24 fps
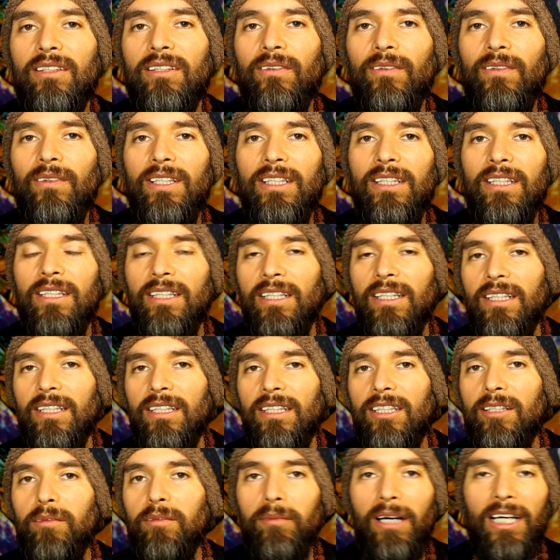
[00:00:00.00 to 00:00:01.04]
When
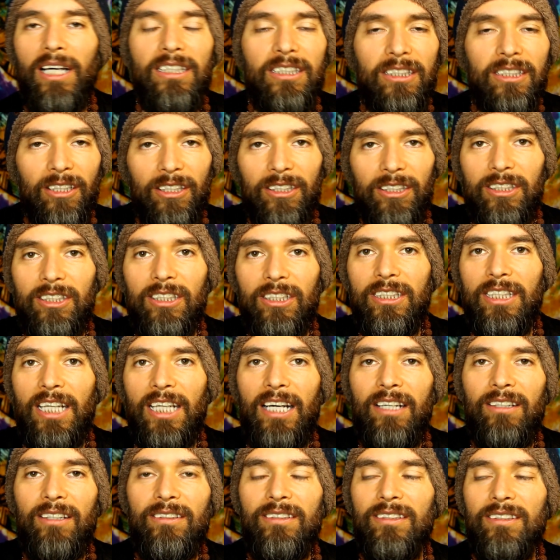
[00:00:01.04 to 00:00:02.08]
the mind starts to
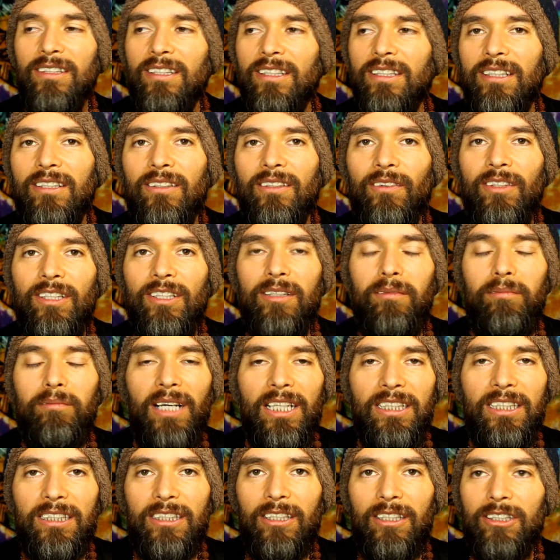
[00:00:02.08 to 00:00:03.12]
doubt, when the
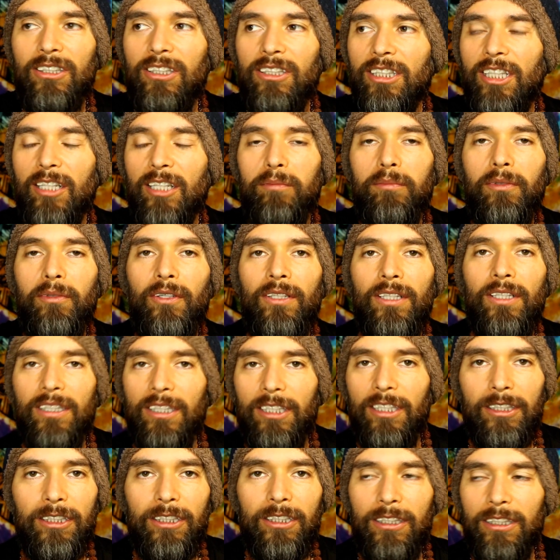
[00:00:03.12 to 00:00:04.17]
mind starts to get bored,
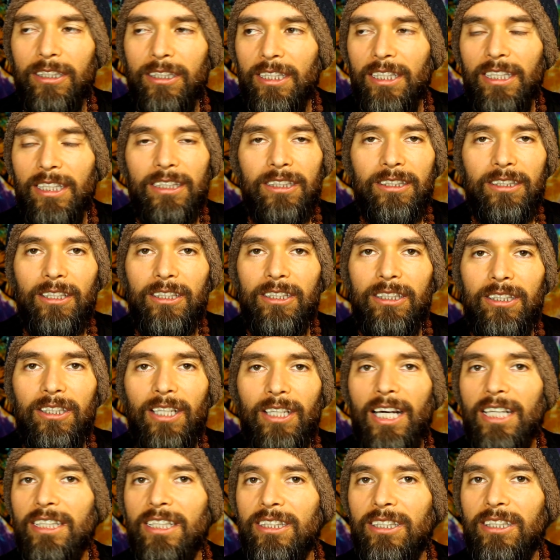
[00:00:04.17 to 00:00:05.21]
this is it, it starts to
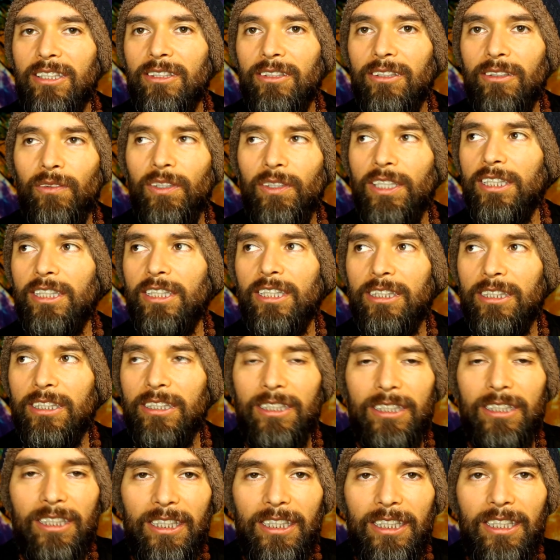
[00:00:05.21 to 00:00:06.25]
ask you, wait, this
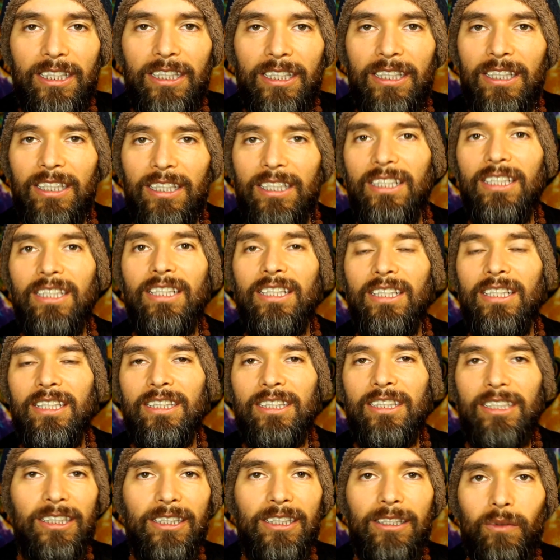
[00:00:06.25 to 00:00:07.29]
is it?
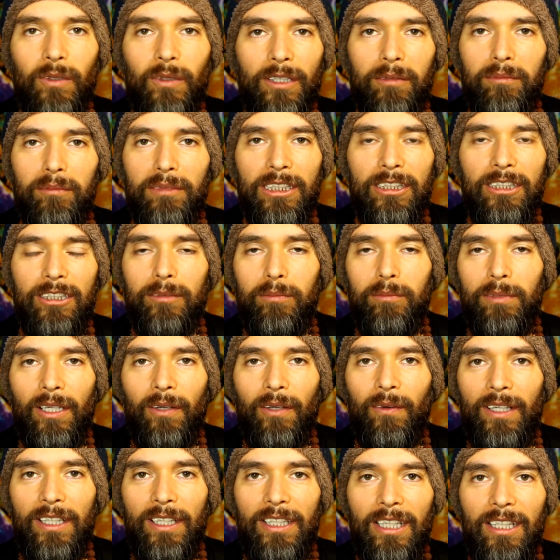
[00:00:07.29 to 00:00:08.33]
This is what it means to be
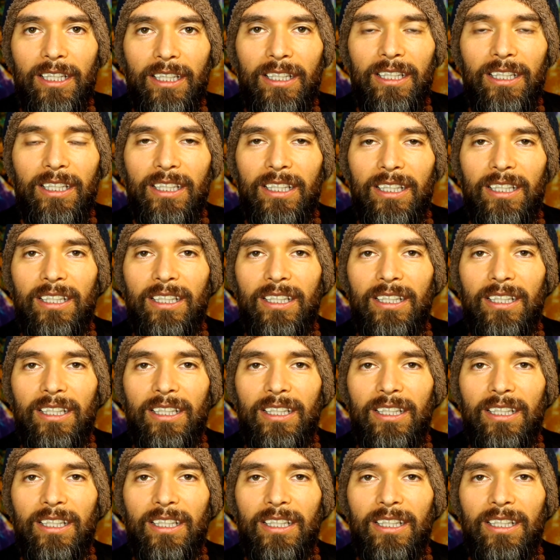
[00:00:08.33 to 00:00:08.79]
awakened?